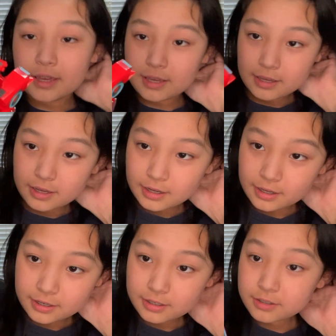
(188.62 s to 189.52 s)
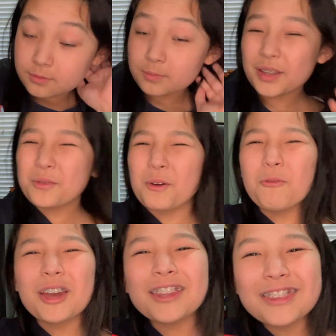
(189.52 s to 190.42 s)
and, by the way,
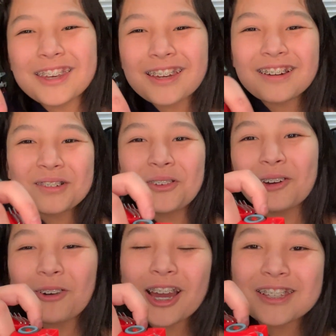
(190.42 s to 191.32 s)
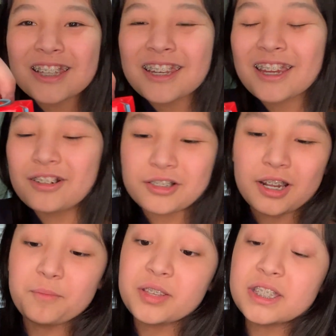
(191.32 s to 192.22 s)
Wing Thing, why is that a character
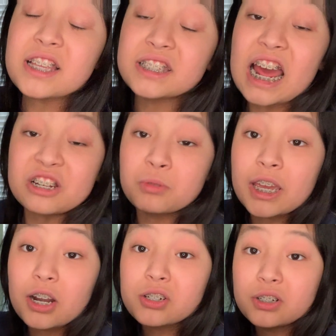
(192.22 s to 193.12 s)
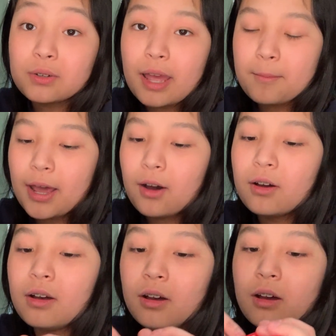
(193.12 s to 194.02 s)
name? Because that's an actual character name now.
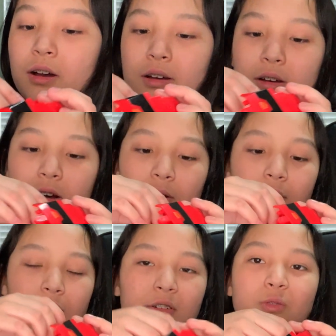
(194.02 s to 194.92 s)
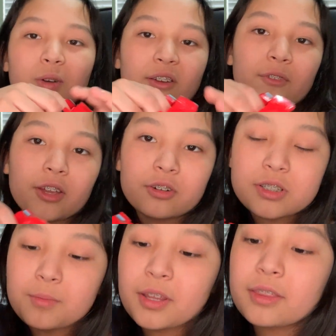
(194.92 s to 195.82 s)
Or it's Wing Finger,
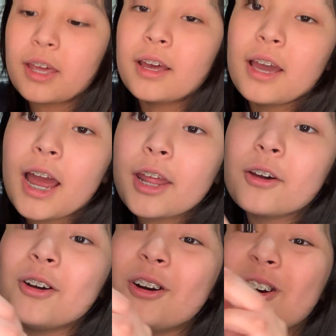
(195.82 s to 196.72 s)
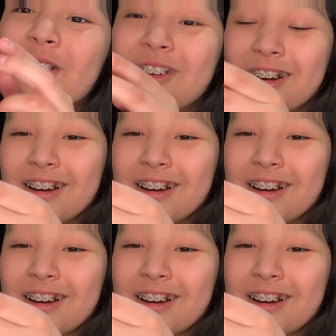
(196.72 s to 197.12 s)
something like that. Anywho,